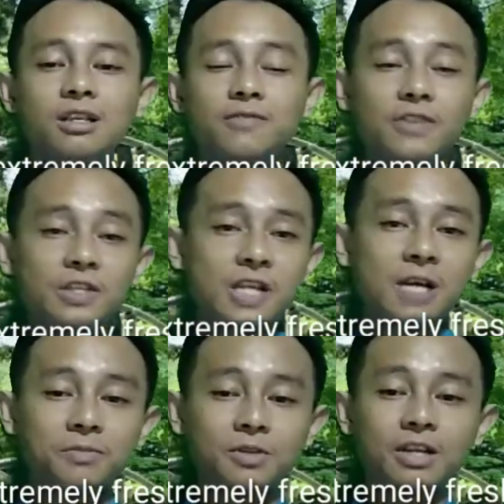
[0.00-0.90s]
For
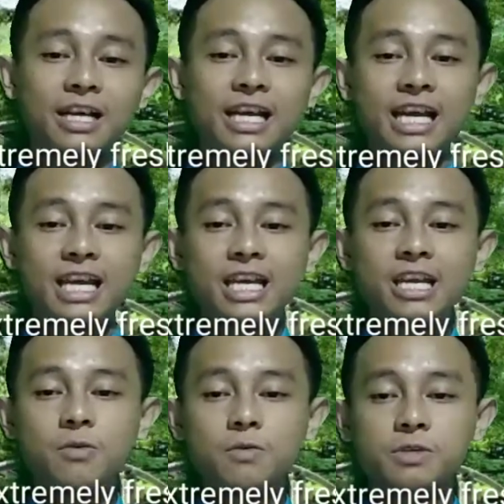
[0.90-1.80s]
example,
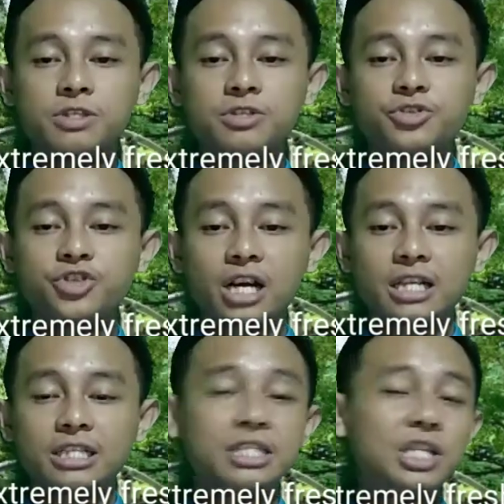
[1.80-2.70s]
he was
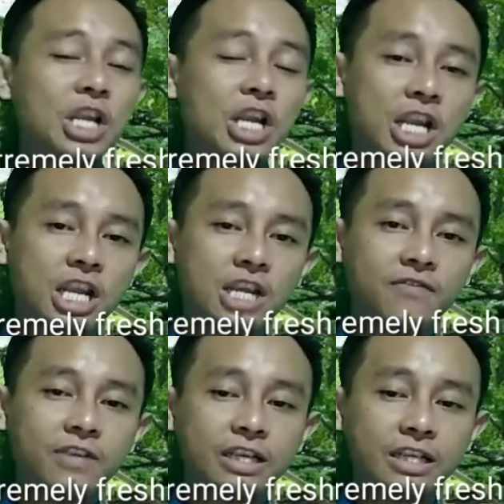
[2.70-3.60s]
just
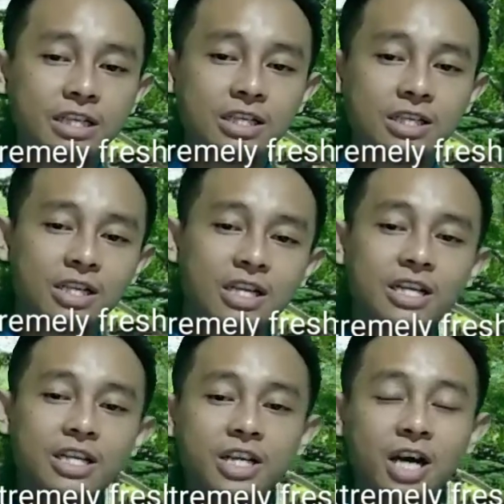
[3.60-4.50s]
leaving.
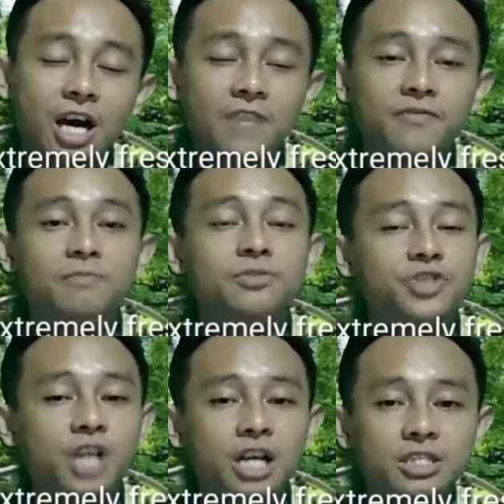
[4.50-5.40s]
The adverb
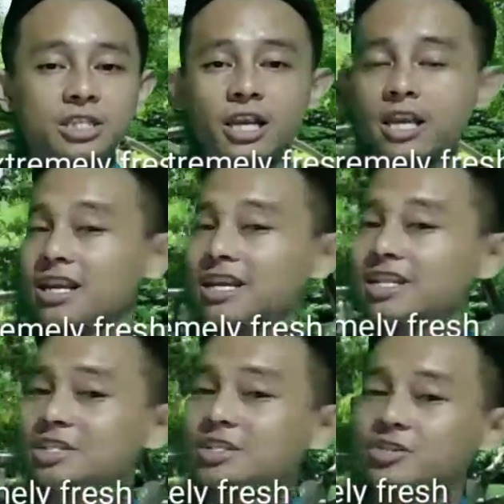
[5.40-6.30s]
just here
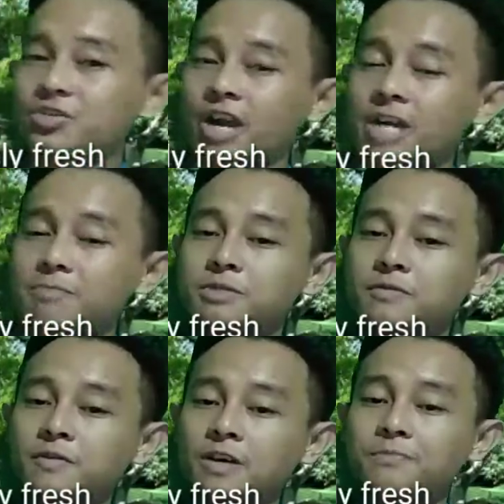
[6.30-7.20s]
describes
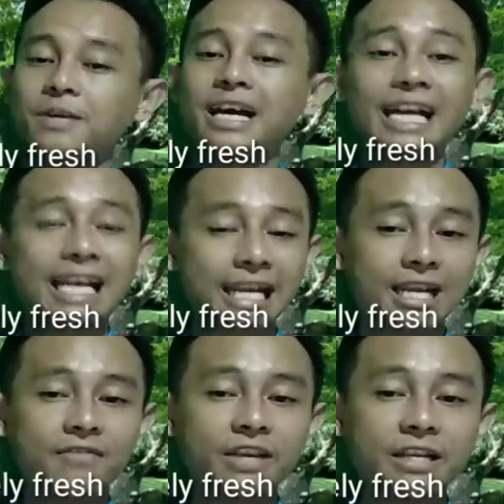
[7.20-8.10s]
verb
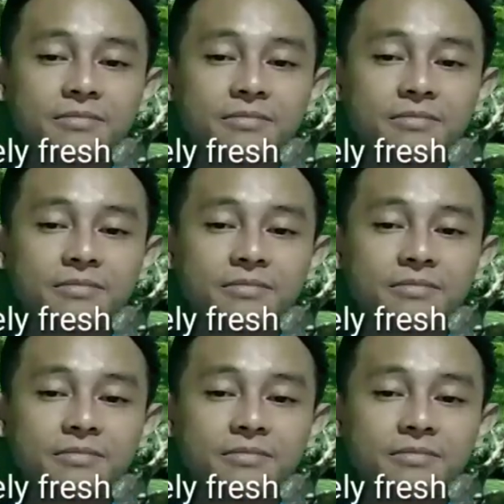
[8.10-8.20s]
living.